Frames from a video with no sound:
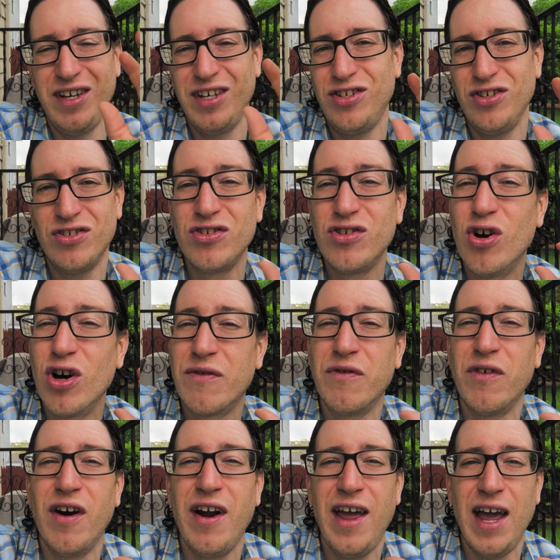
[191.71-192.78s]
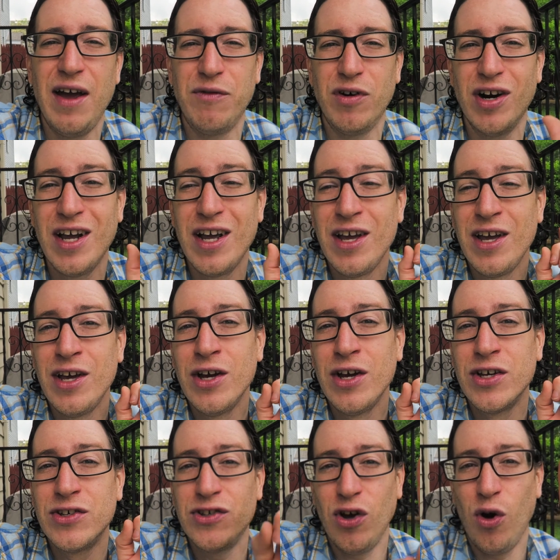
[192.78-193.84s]
and it just took forever.
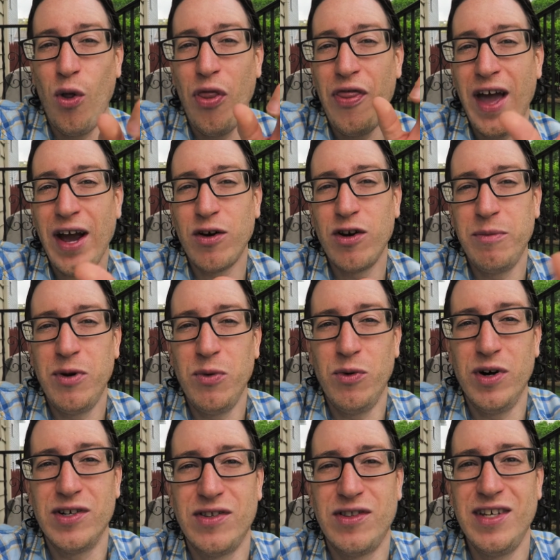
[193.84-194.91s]
So that could have been worse.